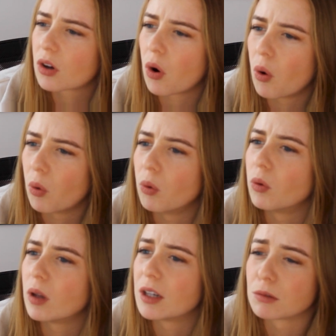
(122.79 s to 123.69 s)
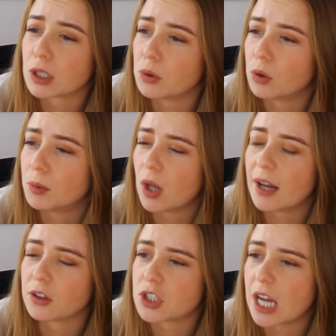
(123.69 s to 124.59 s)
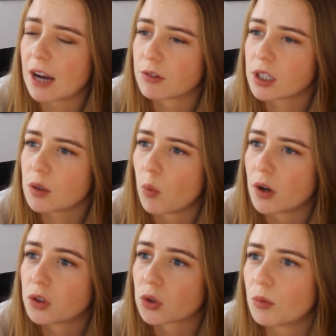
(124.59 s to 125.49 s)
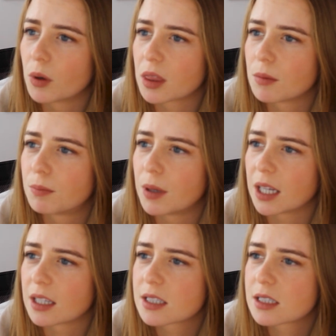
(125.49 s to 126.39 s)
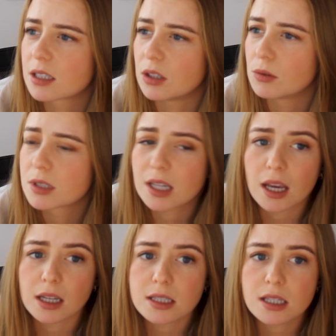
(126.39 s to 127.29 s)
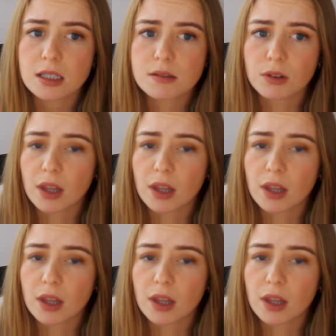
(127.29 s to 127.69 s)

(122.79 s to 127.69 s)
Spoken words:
coal, and renewable energy. I really wonder what the biggest use case is for